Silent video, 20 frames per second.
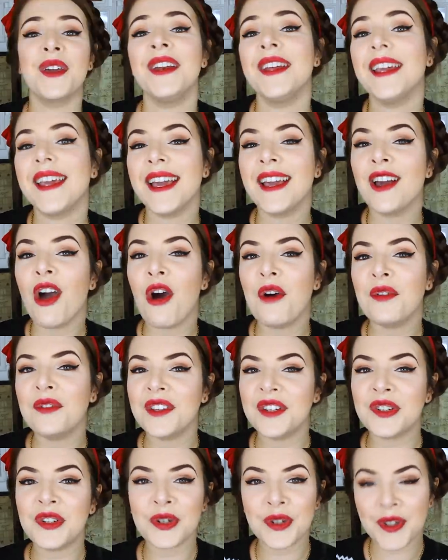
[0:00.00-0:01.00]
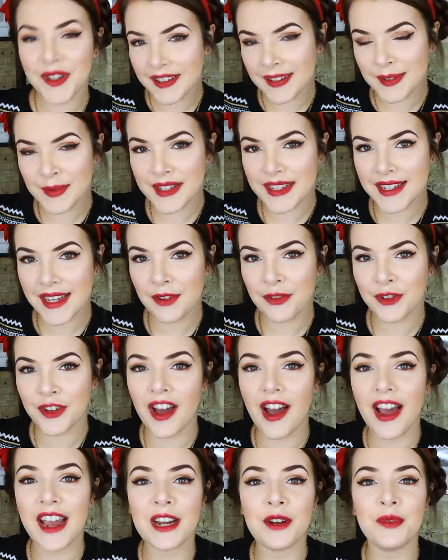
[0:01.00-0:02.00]
gonna kick off this Christmas gift
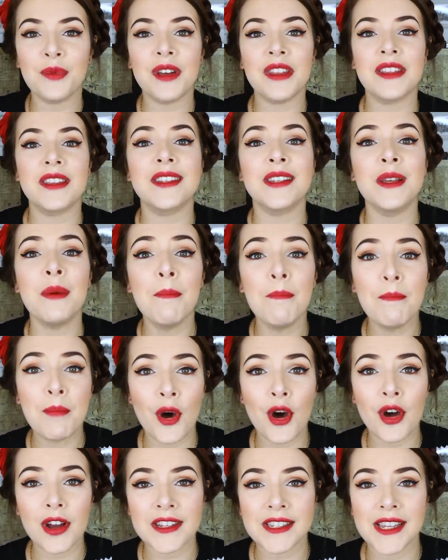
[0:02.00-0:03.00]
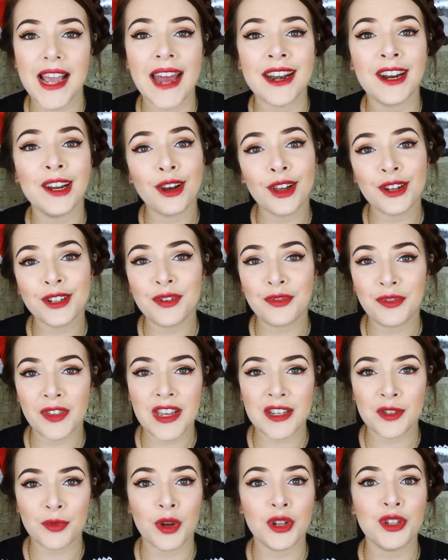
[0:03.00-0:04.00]
guide with some books, and a lot of
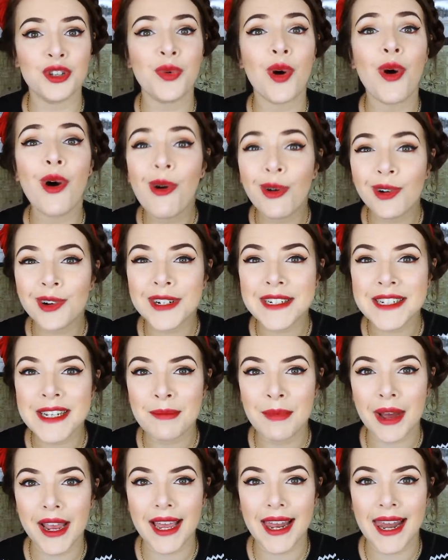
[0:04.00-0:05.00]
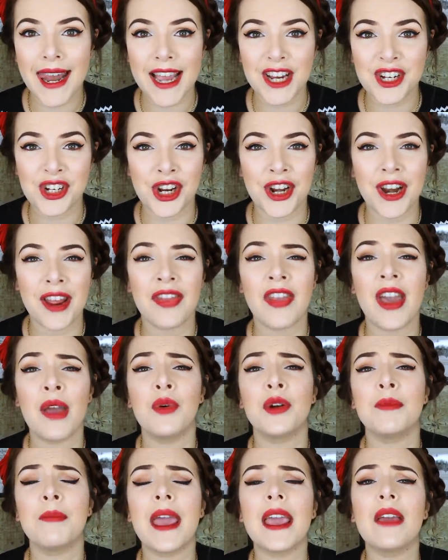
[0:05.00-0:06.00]
these ones were already in my collection and they
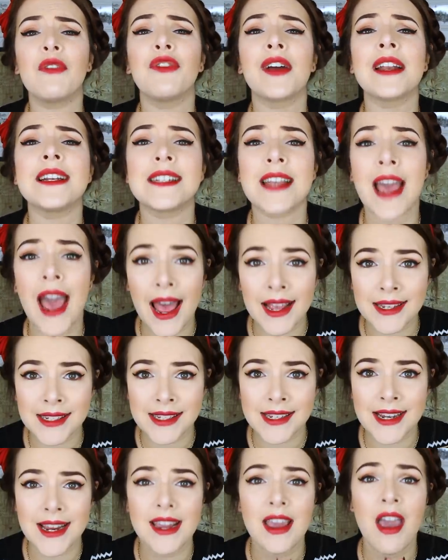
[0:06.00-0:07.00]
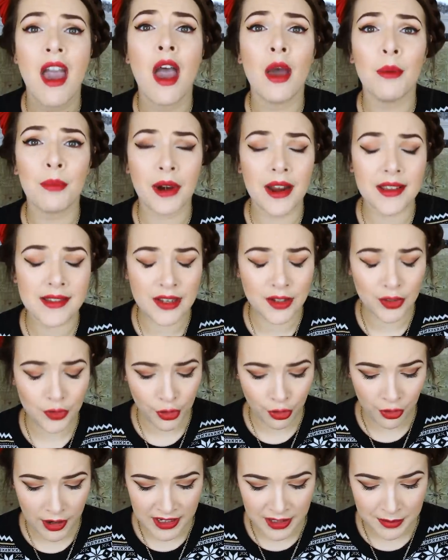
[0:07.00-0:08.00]
would make fantastic presents
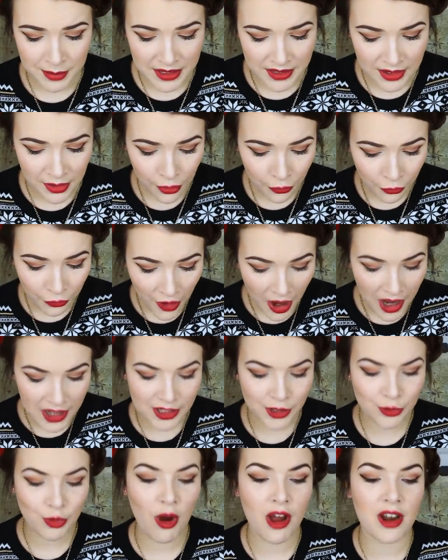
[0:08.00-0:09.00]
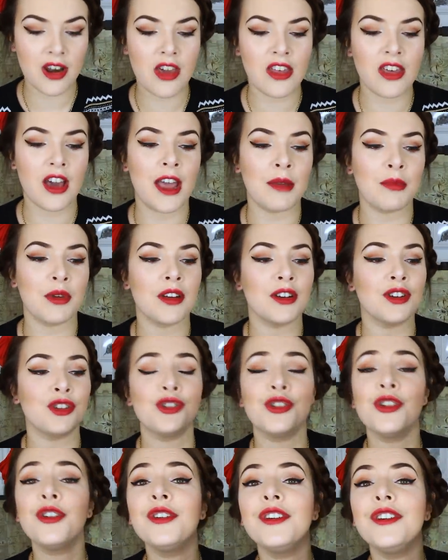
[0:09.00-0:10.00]
for Christmas. And the first one that I'm going to
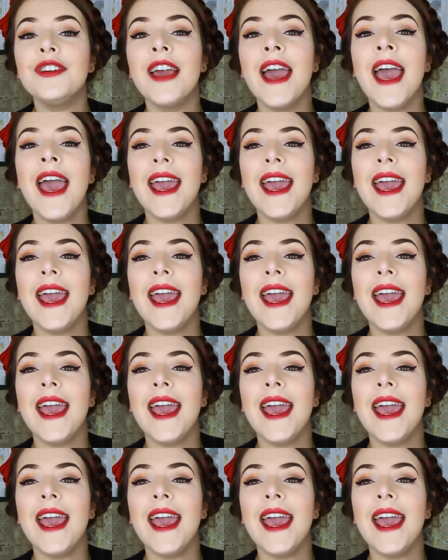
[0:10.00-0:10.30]
show you